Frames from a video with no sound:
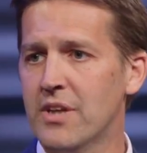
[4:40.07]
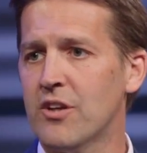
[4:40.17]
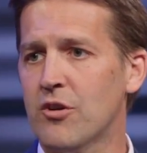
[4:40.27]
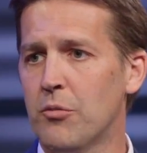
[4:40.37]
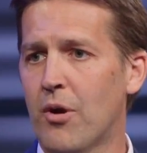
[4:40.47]

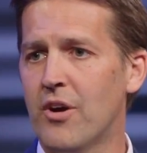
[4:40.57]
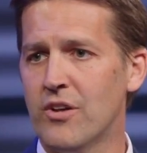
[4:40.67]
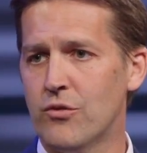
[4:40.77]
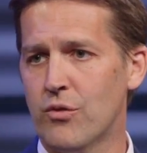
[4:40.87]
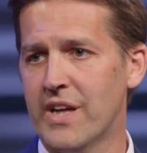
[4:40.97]
political
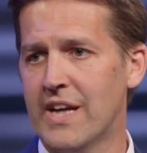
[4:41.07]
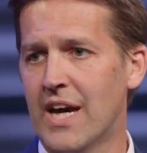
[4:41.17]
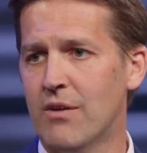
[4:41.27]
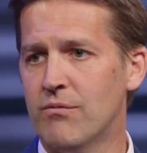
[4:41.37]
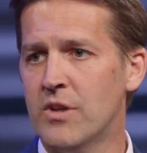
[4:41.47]
parties right
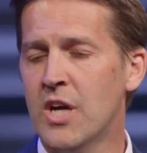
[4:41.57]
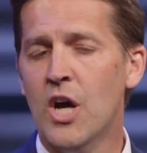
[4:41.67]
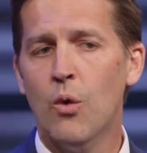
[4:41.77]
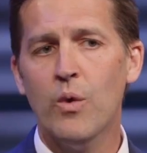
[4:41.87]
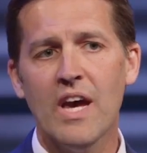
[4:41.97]
now.
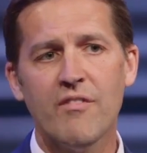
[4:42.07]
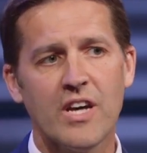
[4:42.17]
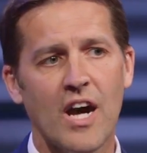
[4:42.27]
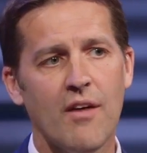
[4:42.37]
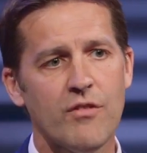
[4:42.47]
We have a
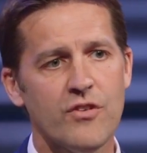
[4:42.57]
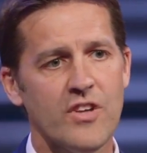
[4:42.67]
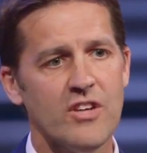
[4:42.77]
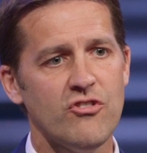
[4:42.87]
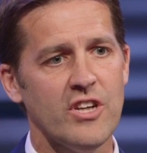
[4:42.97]

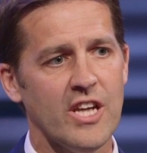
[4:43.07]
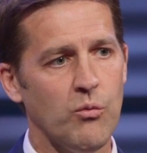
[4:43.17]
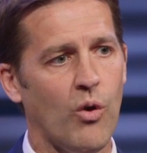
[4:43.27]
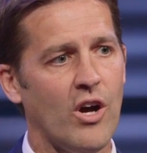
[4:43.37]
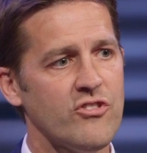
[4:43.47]
conversation
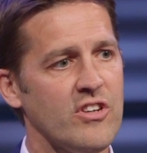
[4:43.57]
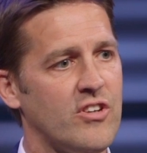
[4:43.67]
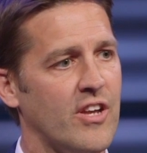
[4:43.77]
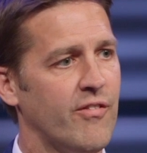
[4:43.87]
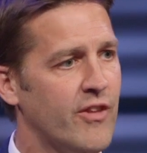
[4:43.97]
in
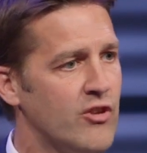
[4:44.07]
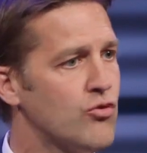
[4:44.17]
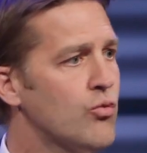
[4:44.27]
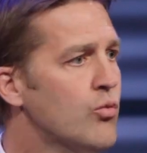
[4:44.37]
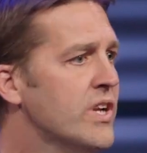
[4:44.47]
Washington that
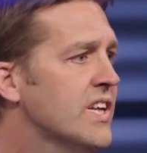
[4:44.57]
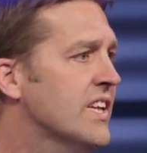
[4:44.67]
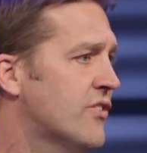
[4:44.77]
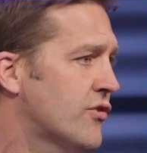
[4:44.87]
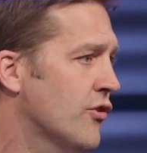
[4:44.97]
is
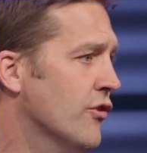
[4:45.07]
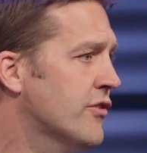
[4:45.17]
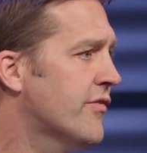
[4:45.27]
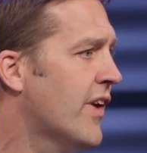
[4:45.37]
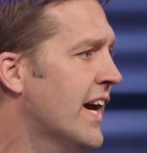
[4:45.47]
really
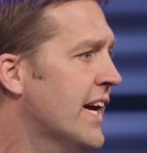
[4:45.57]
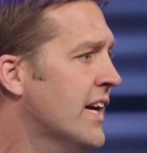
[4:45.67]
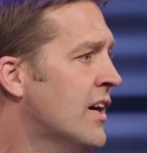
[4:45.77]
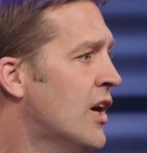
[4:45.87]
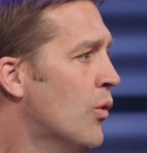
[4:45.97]
stultifying